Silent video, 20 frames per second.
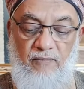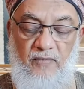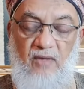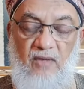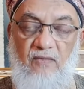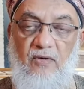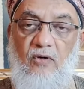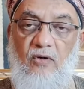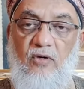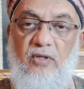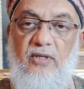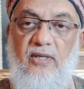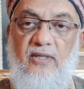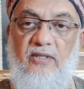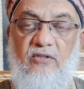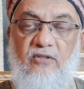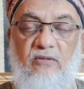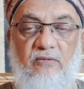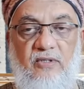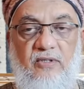We know the
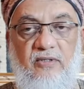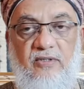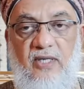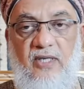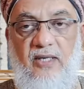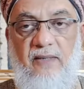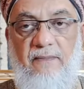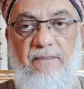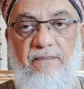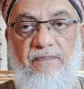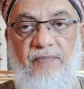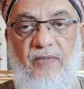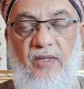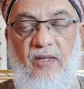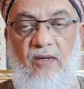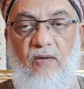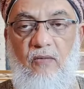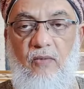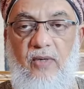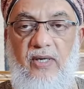hadith of Rasulullah,
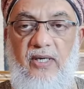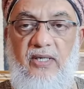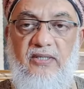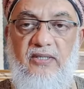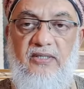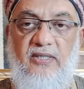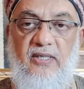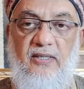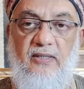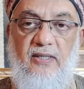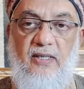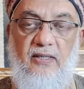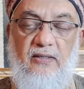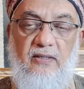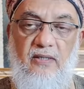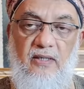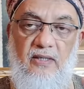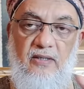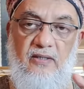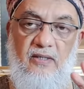where he said that
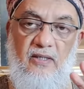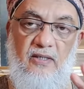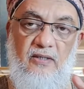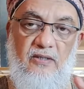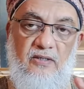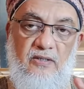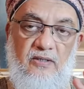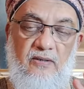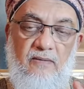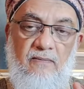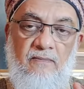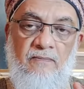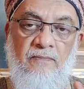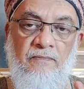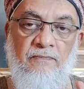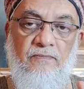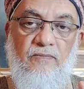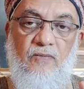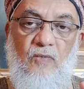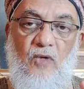three things
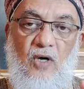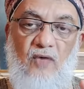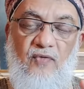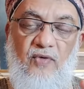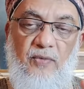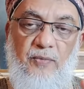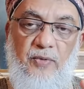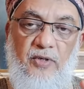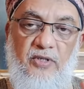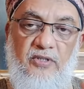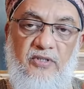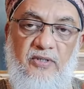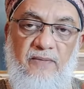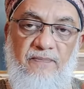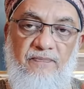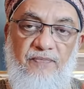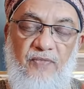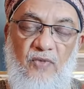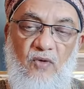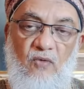of a
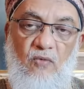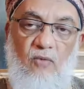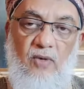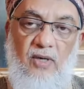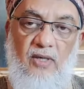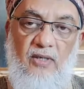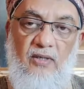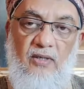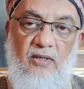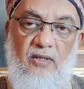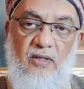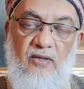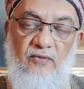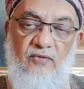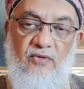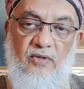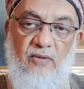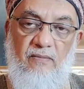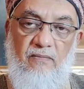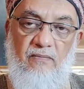person, one
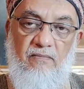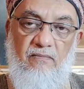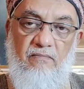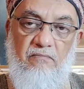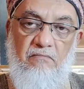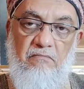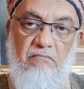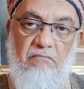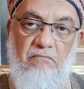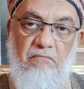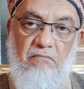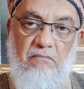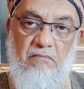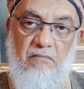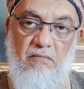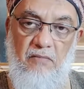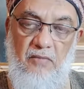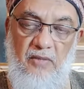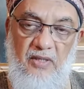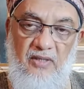leaves him
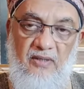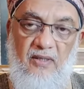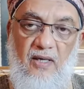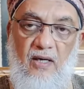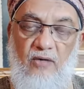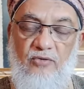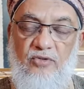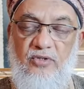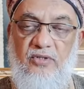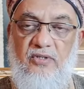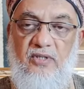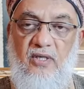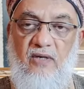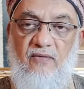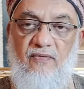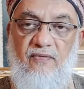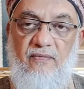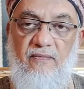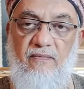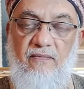in the house
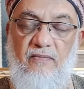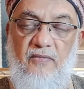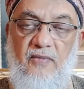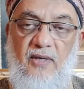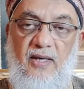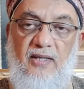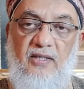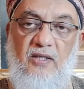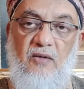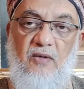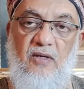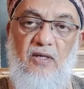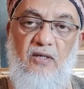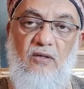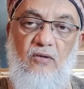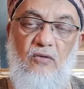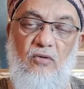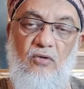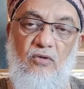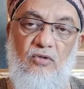itself, the other
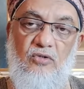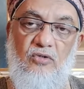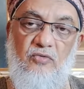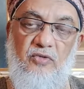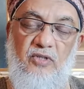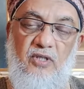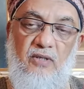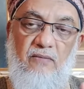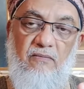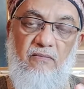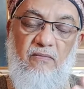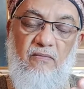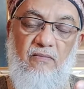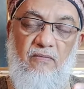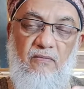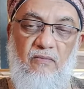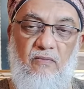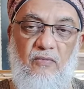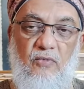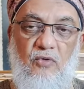one goes with him
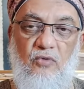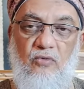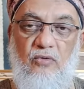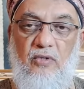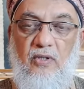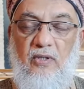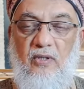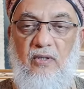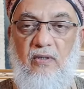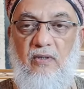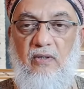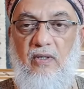to the